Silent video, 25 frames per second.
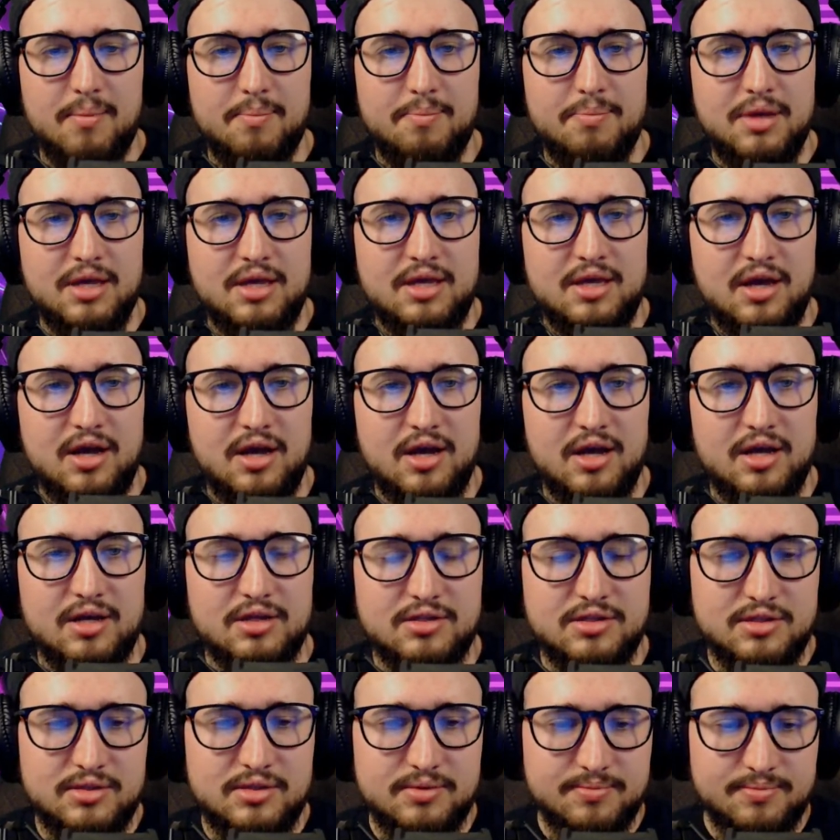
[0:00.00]

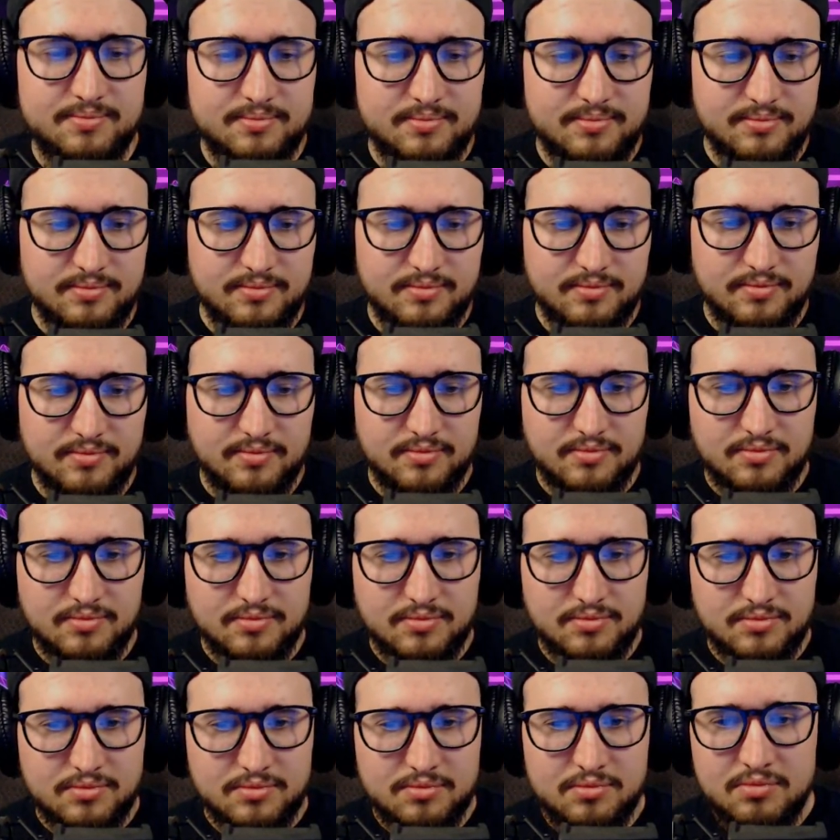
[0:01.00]
because
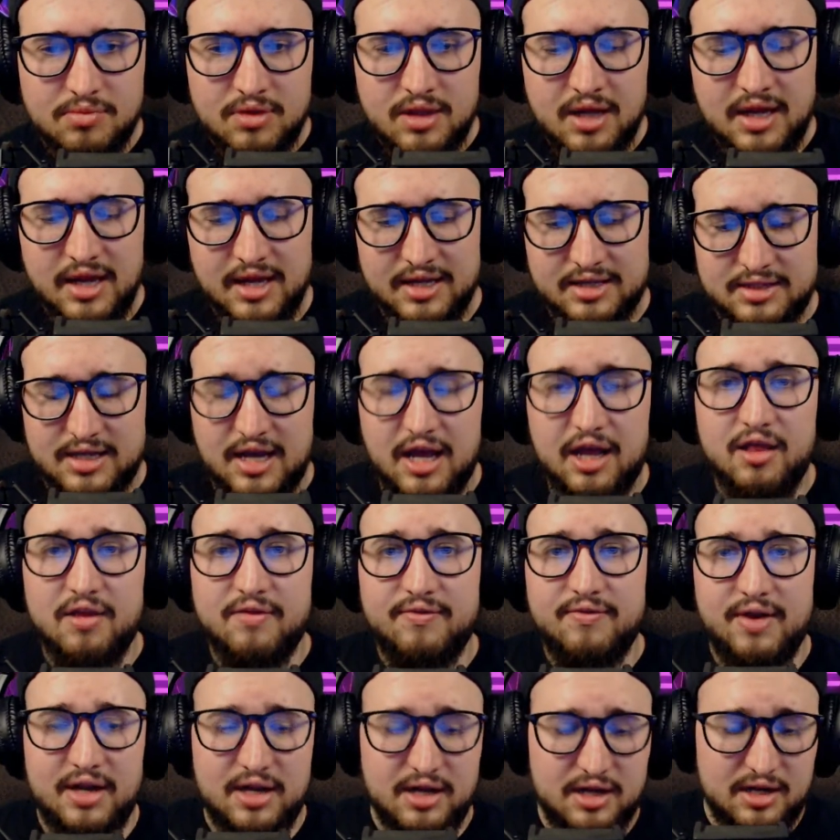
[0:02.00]
it's
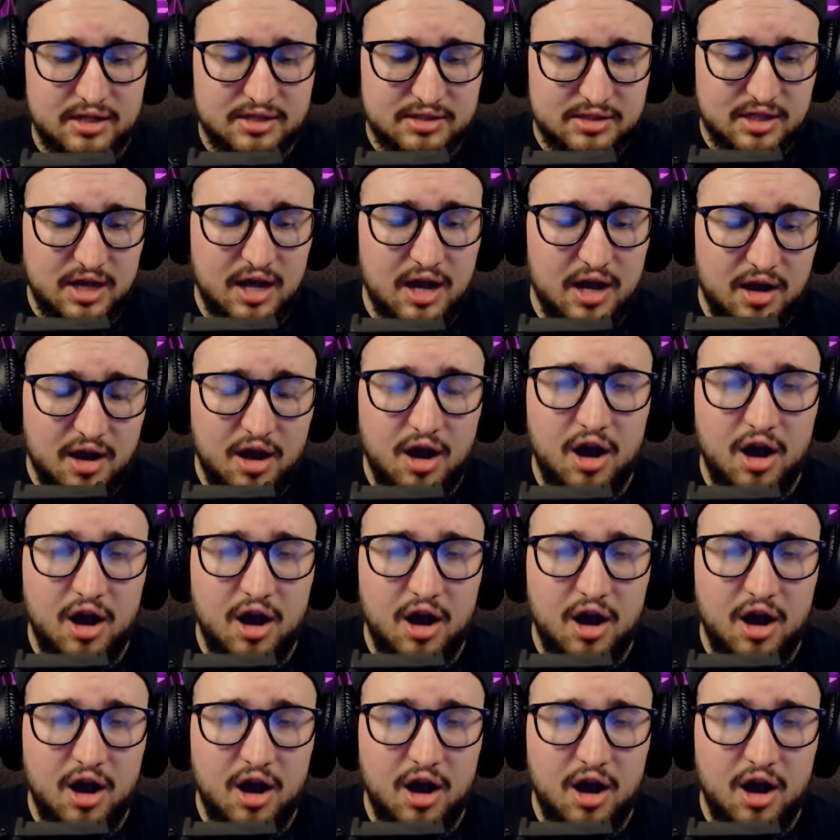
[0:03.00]
elevated. It's not